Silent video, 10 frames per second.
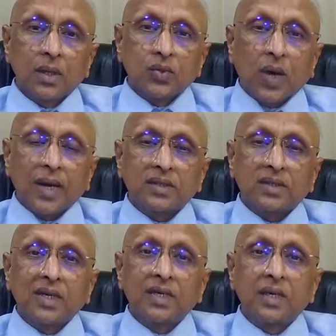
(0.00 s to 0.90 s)
So I
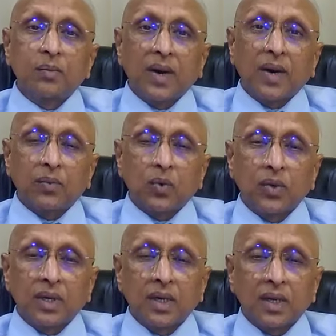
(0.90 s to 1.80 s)
sent it by
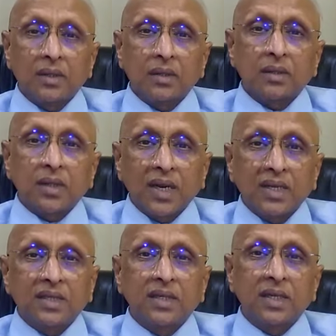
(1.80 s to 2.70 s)
courier. The
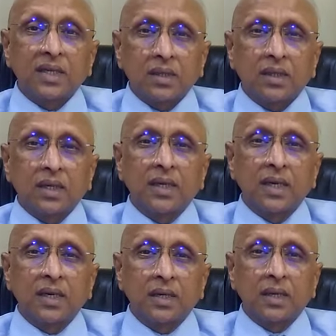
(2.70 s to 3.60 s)
next day, the third
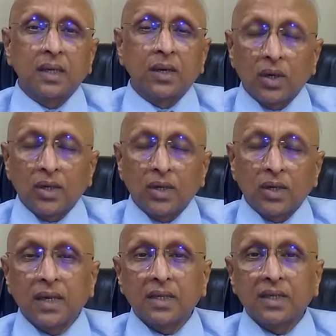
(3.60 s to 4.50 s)
day, he got
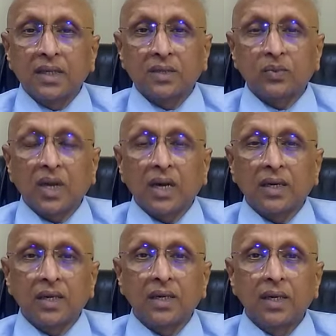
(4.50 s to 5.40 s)
it and it has
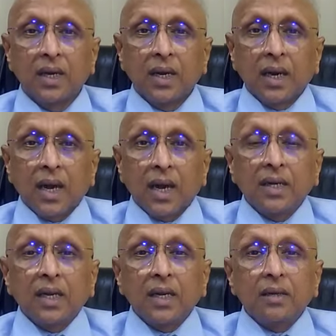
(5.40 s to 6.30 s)
started.
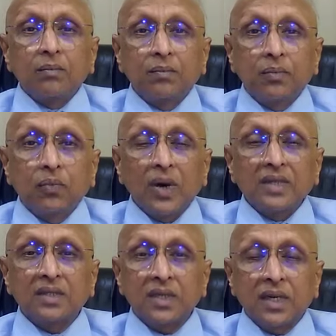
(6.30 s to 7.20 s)
And
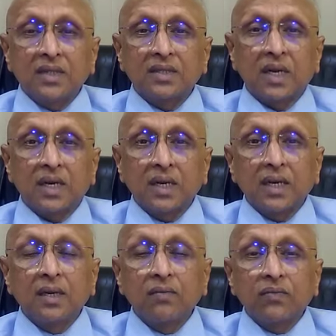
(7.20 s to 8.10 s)
once it has
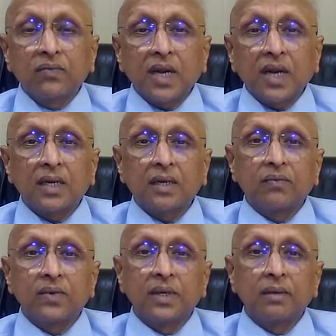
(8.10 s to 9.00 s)
started, he
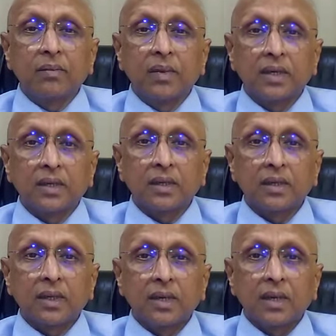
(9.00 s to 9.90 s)
started feeling better.
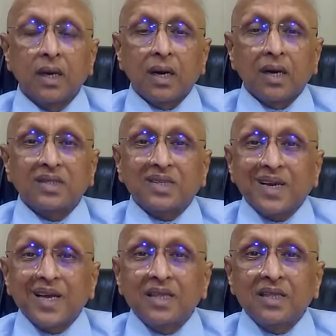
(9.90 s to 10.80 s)
A
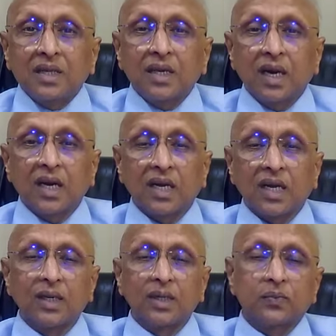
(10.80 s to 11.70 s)
strength he
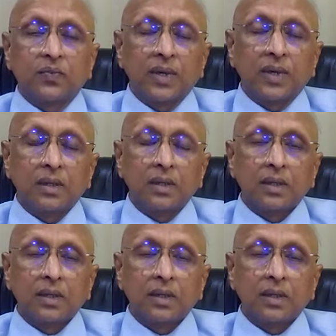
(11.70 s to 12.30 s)
has felt.